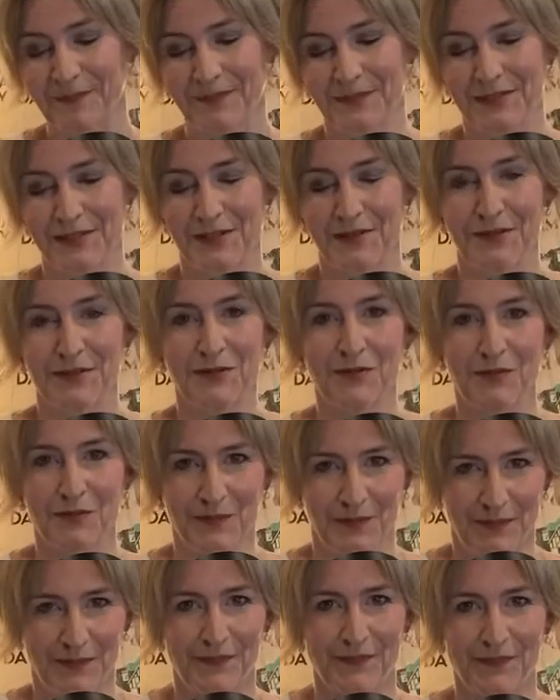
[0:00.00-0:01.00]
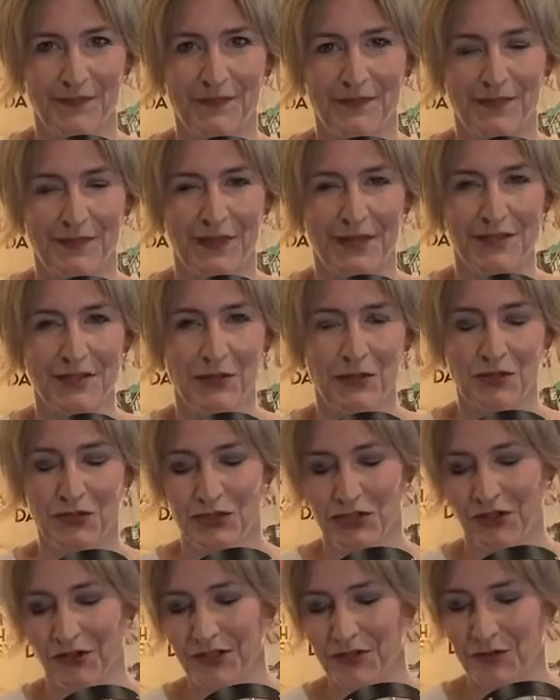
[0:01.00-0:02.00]
So I thought that's a good
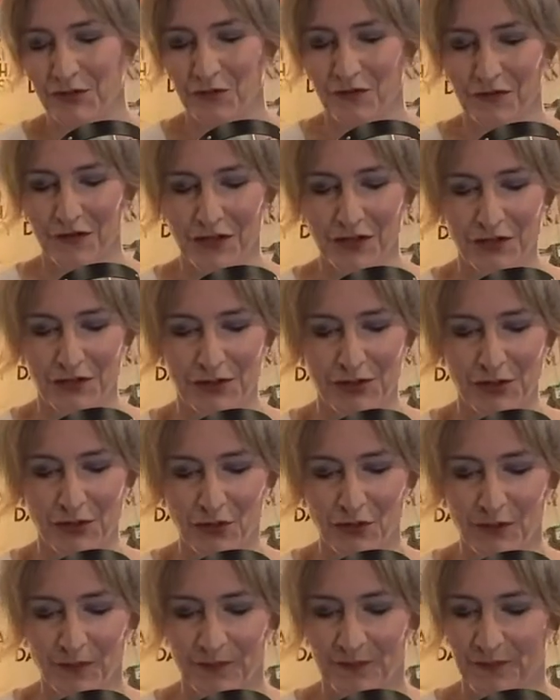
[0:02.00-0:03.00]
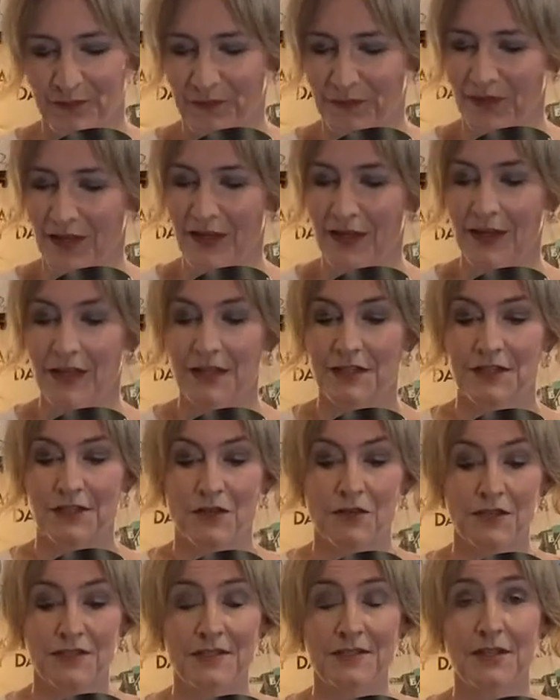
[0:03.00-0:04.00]
title for her song. So
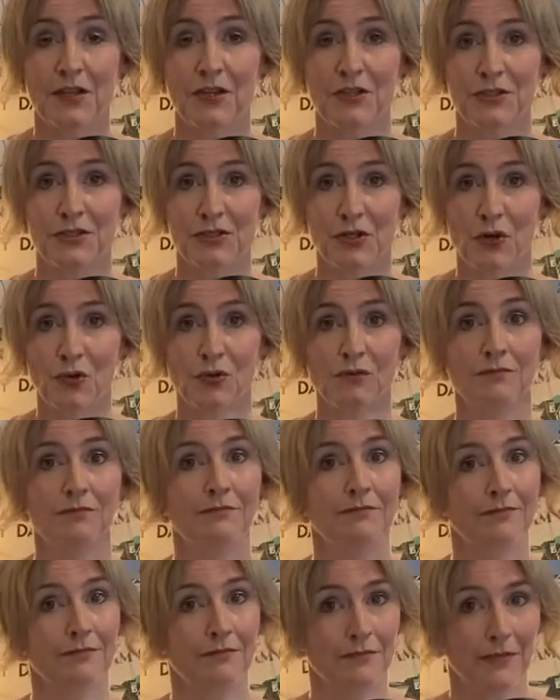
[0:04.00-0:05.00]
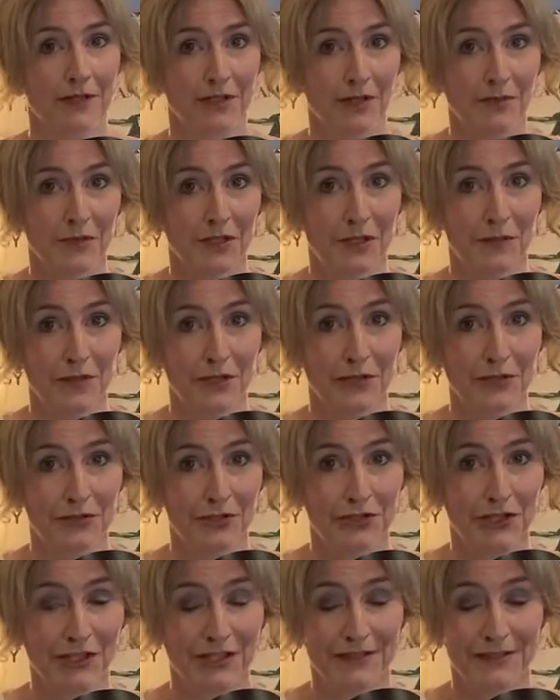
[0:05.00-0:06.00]
this is her song, and I'm going to be
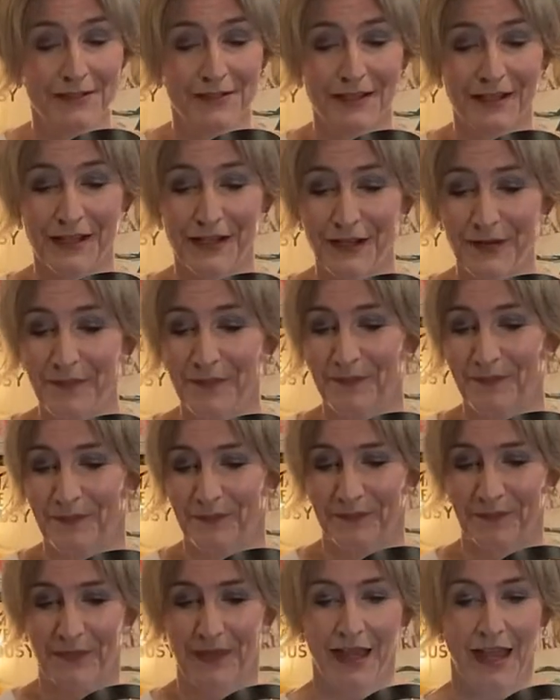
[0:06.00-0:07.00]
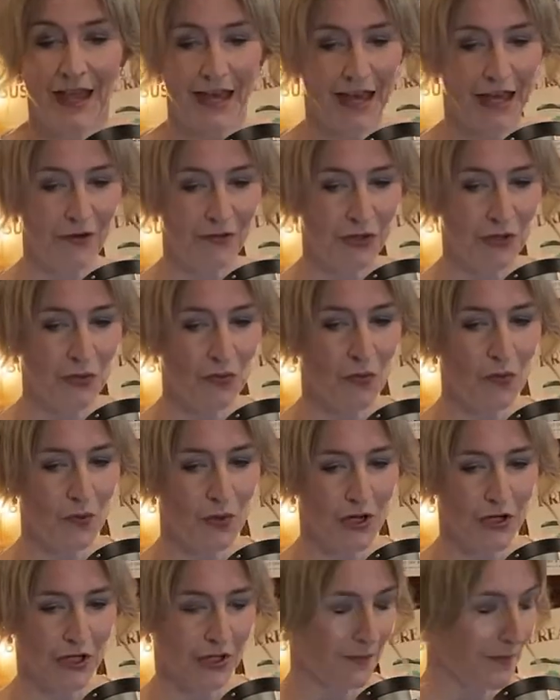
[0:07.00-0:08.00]
Lucia singing it. How you all
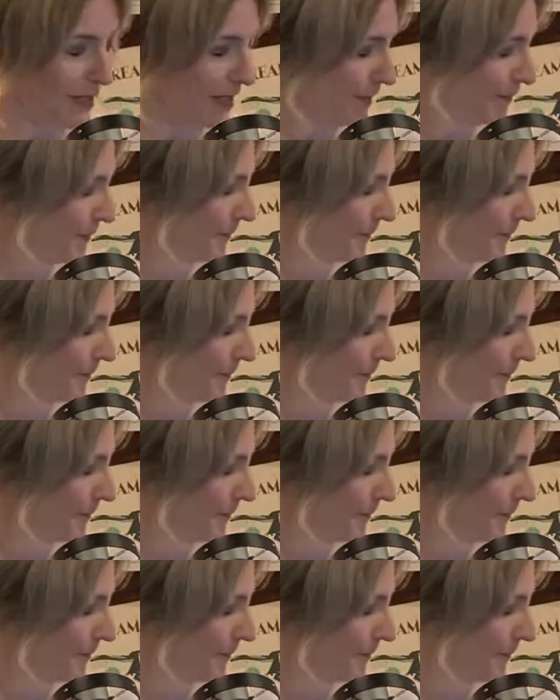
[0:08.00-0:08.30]
work me.